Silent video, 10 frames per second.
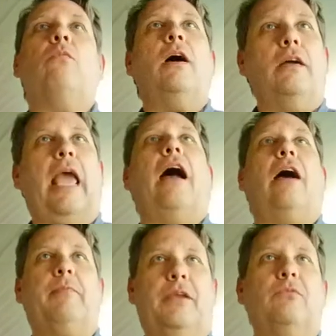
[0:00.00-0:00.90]
Well, yeah.
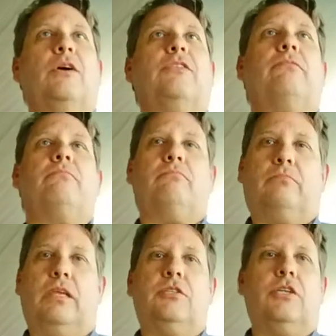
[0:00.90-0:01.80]
I mean, with
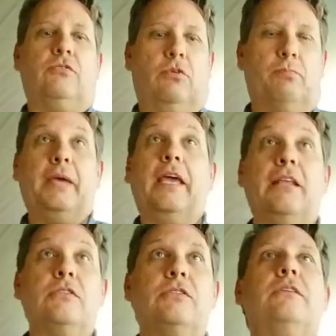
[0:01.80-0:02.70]
the general
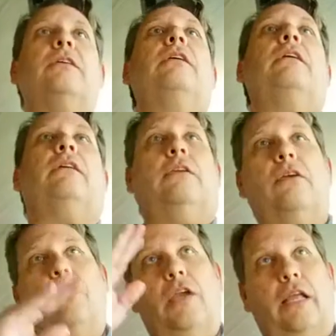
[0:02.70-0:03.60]
bins,
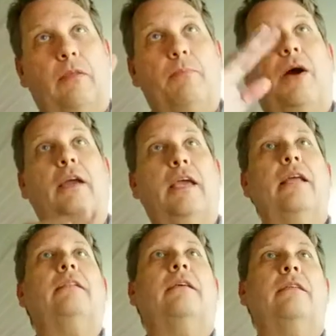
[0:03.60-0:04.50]
you know, you got the
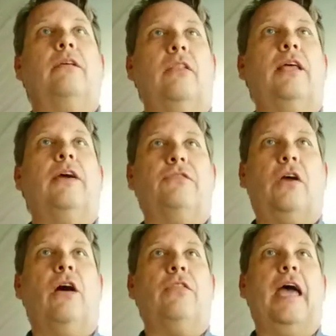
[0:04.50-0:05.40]
bucket, yeah, the lift,
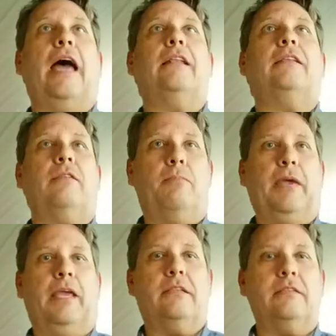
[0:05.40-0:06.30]
all that, yeah,
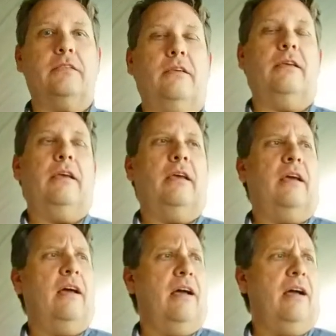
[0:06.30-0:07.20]
bins.
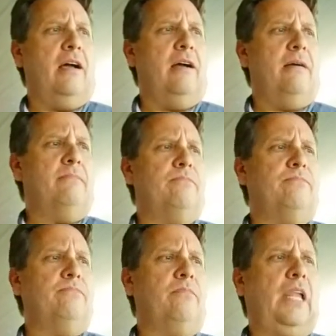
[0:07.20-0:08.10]
Okay. Um,
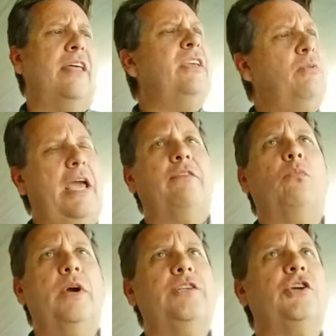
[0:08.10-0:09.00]
think we have a
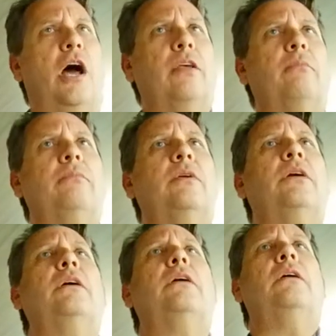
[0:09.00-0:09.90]
winch on. All, all
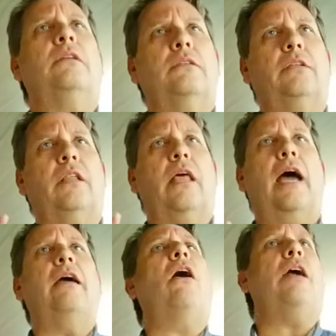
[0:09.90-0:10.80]
the pumps and, the and
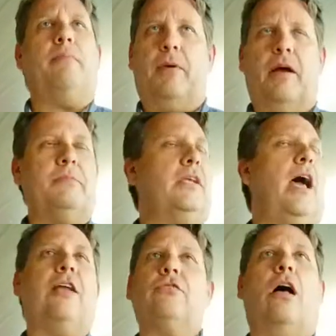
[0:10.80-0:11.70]
line, hydraulics. Oh, yeah, pumps and
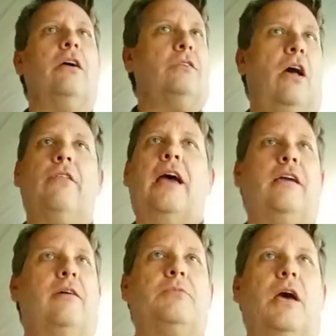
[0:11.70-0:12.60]
yeah, hydraulics, yeah. all
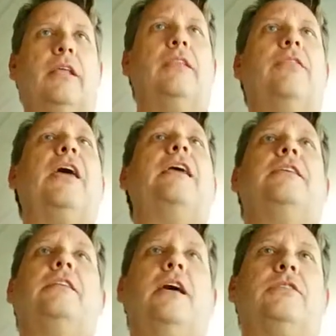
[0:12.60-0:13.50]
that comes on it. Yeah, the things
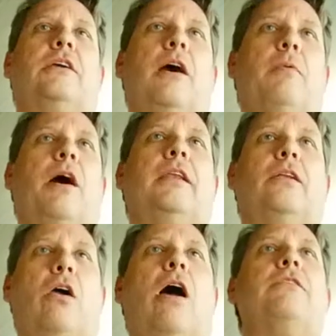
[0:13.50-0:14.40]
that doesn't come on
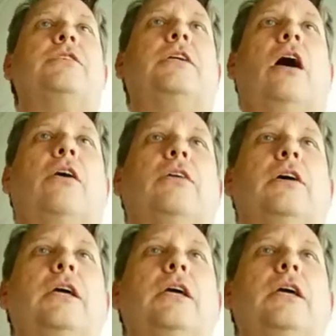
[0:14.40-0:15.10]
it are obviously all the mm